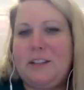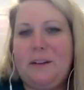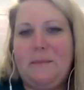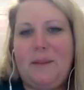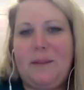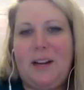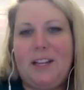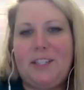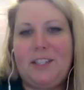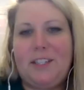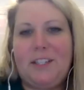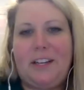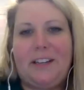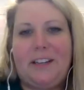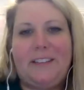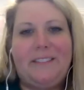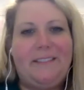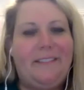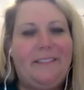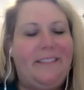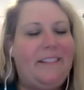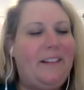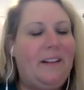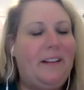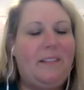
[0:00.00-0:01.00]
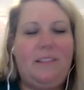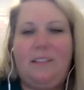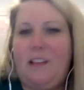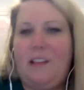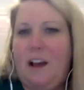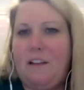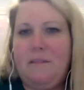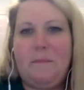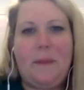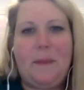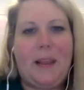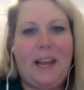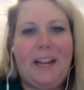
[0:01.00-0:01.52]
much. I
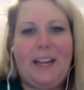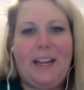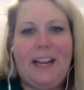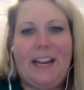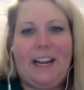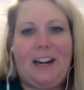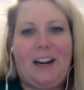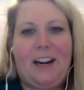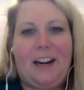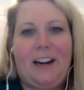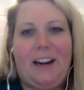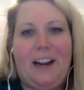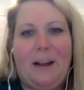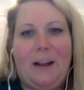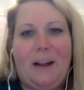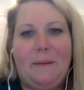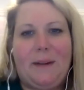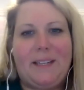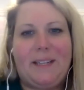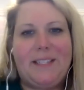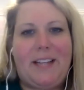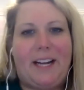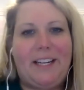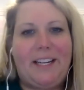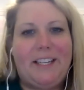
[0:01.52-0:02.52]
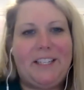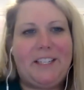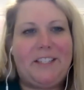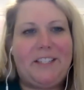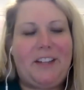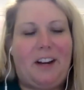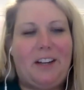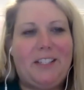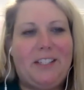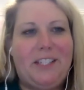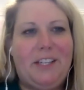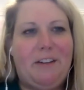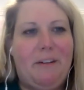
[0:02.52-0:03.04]
love being here, and I'm excited to
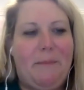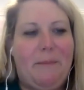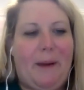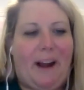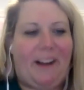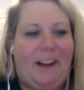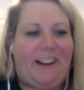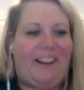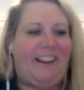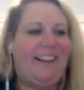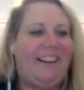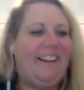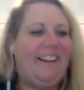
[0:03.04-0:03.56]
talk to you about it.